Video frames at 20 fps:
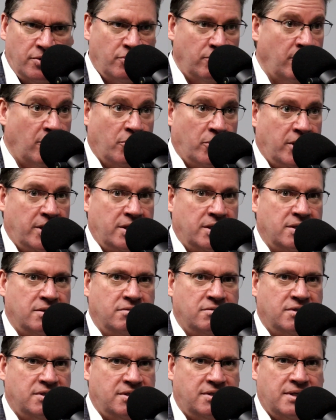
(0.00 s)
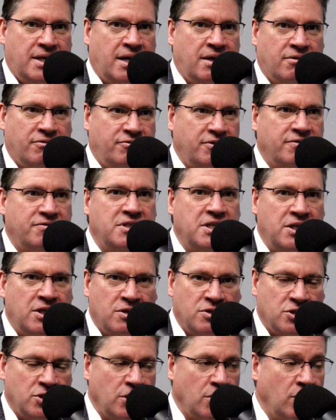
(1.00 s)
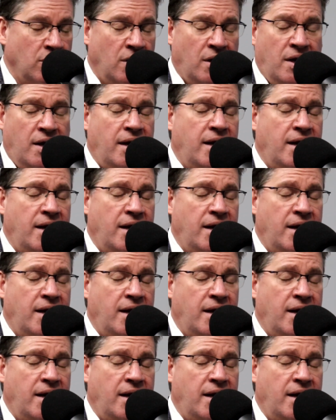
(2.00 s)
I don't remember what I did 10 or 15 years ago.